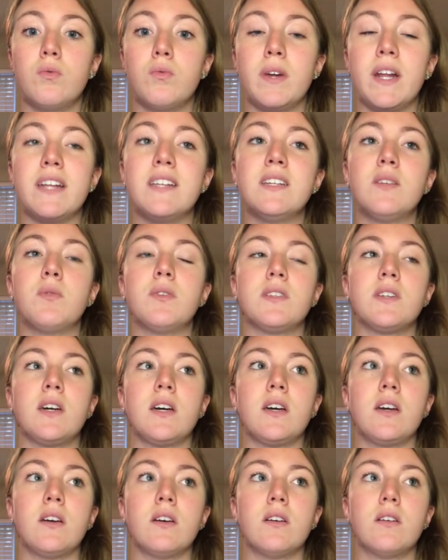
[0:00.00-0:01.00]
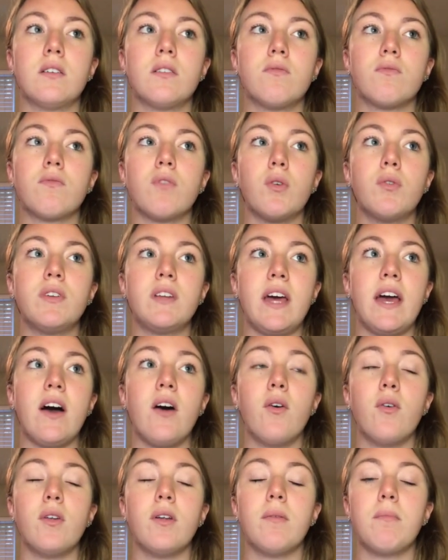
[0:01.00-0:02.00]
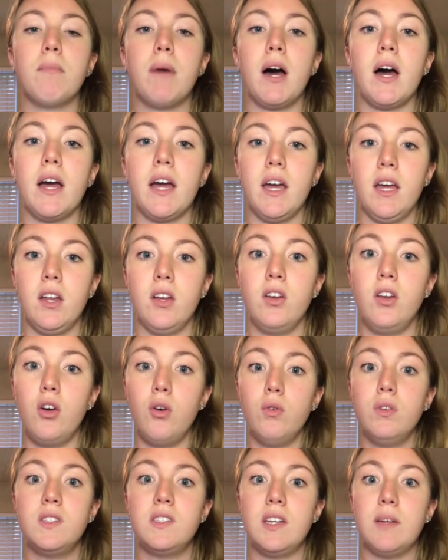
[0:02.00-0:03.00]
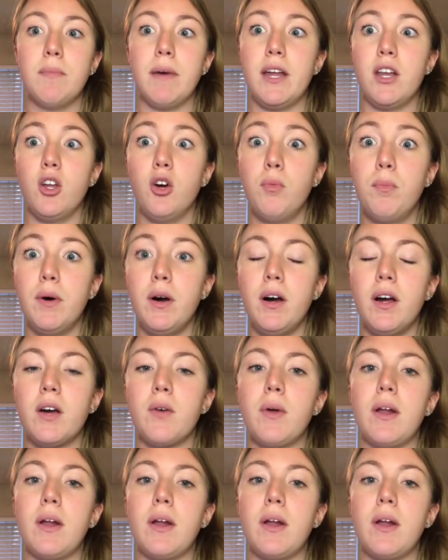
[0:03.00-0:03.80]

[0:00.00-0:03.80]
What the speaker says: what I did was I wrote down my notes in my notebook.